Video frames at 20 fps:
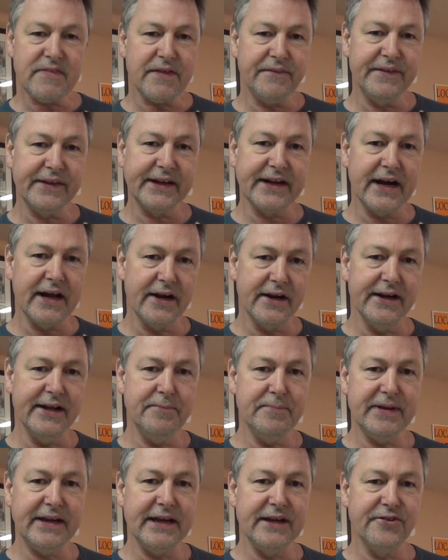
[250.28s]
The
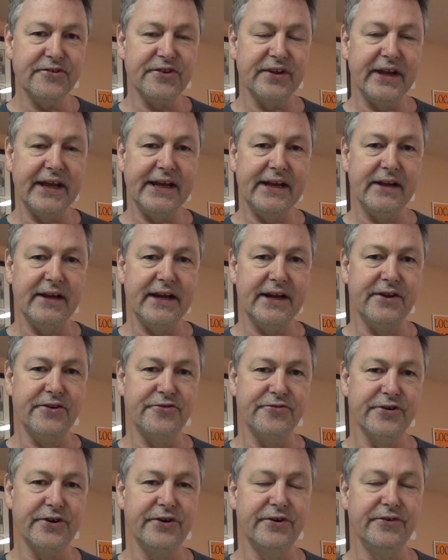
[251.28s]
colony begins to lay a lot of
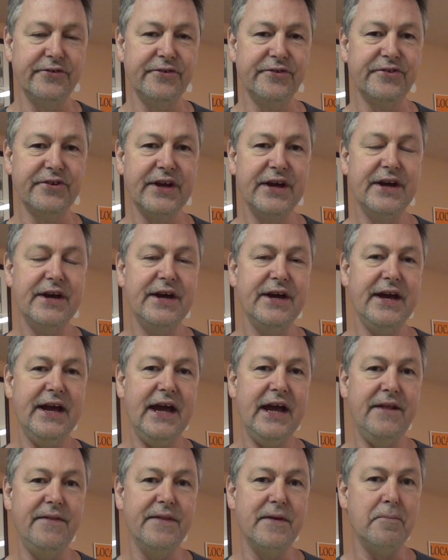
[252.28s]
drones
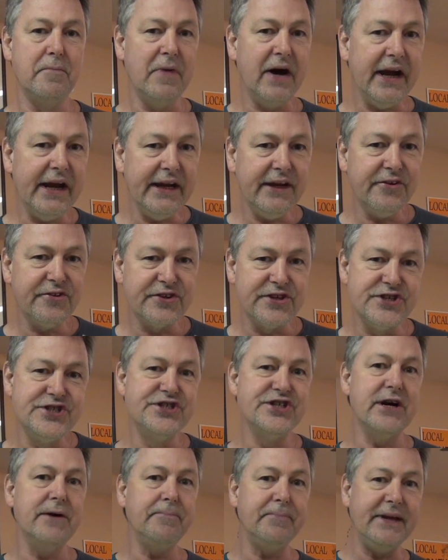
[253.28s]
and the mites
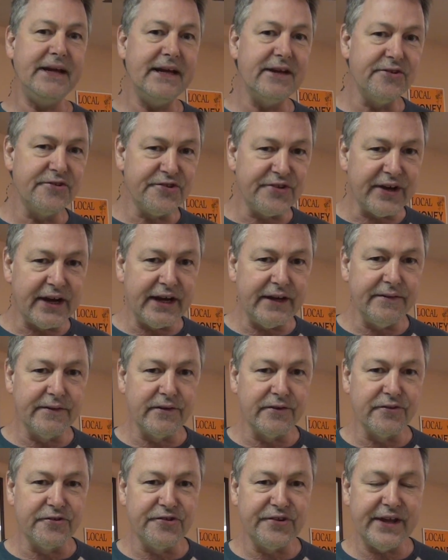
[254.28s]
jump inside
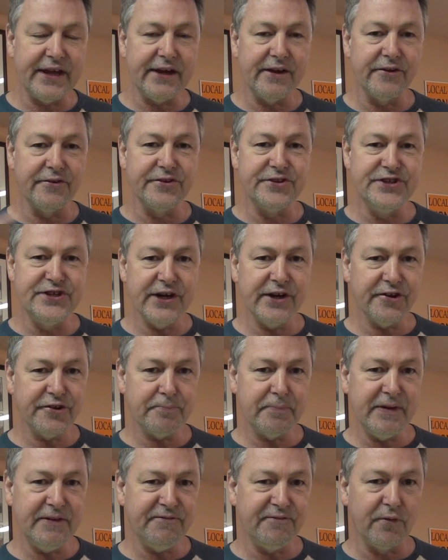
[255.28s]
those cells
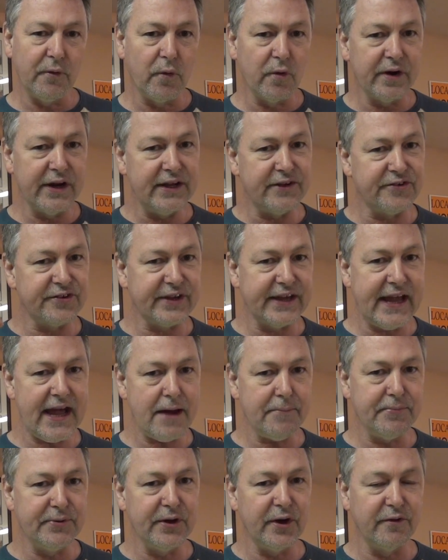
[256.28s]
just before it's
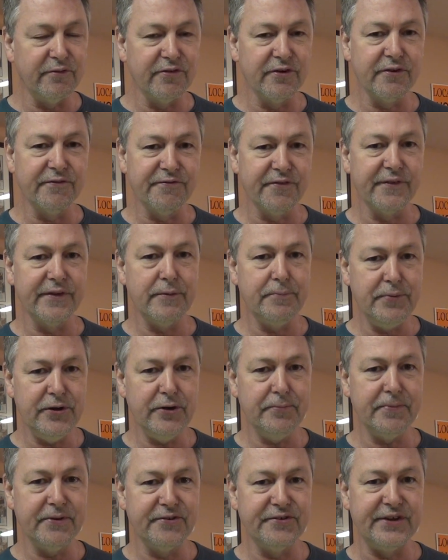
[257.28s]
capped over for the
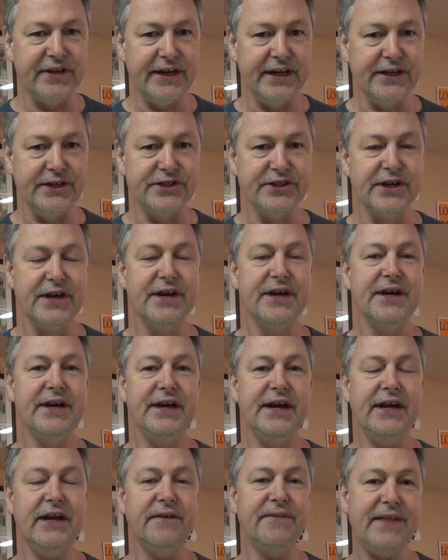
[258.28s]
pupa stage.
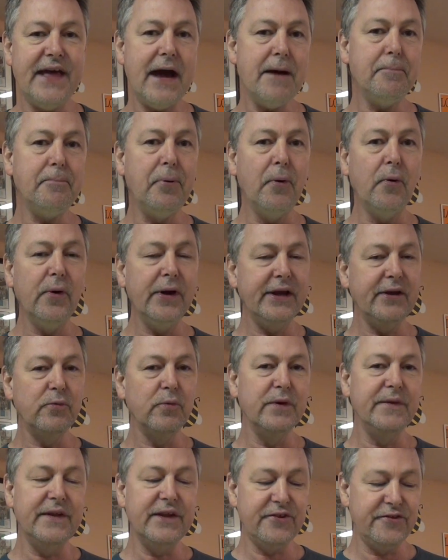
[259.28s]
And at that point,
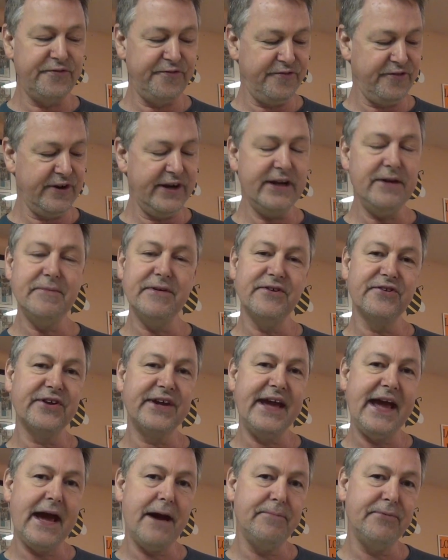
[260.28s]
when this frame is
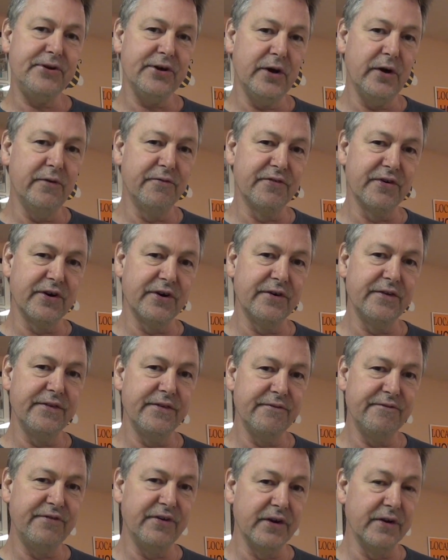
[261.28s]
capped over,
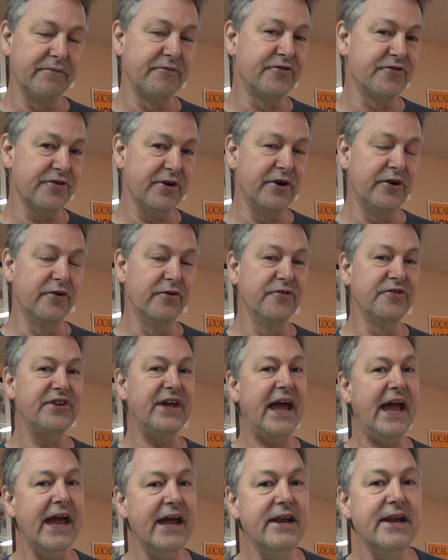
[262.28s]
full of drones
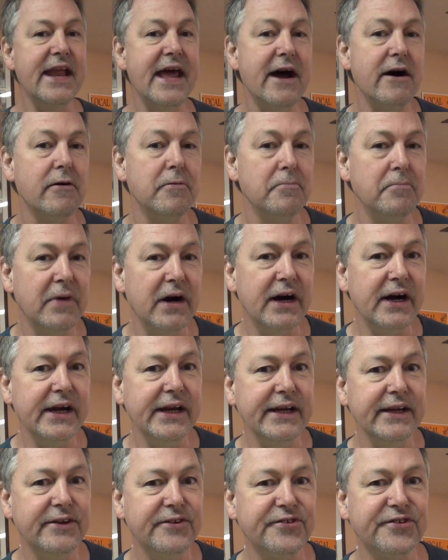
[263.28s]
and now
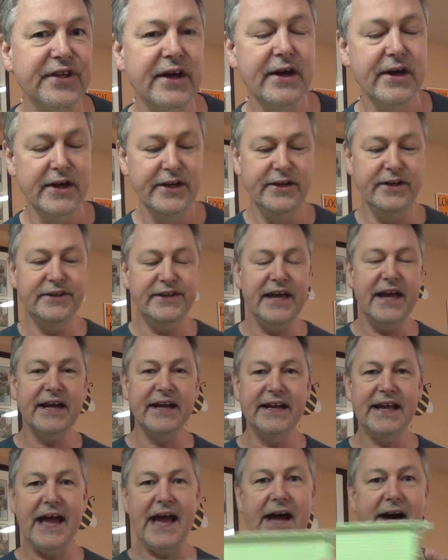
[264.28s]
mites, you take
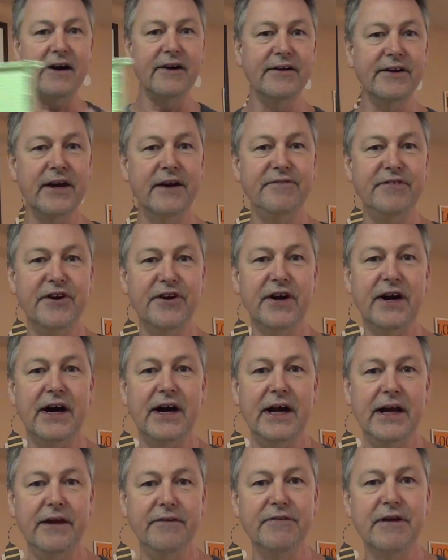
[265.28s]
it out of your
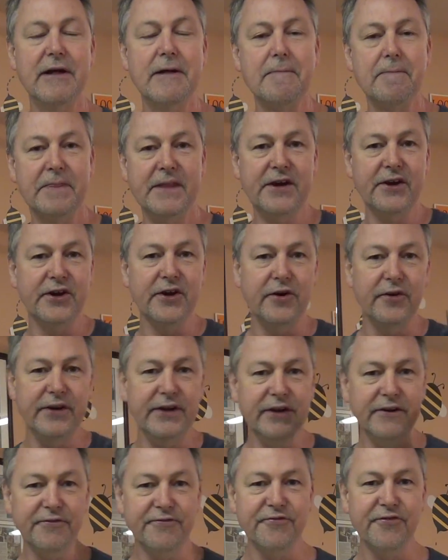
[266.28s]
hive, you go
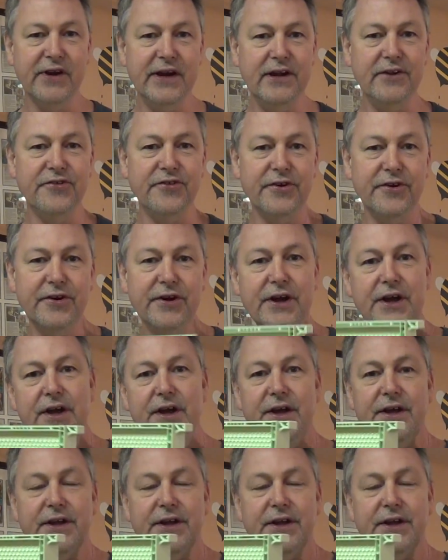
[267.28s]
to your freezer,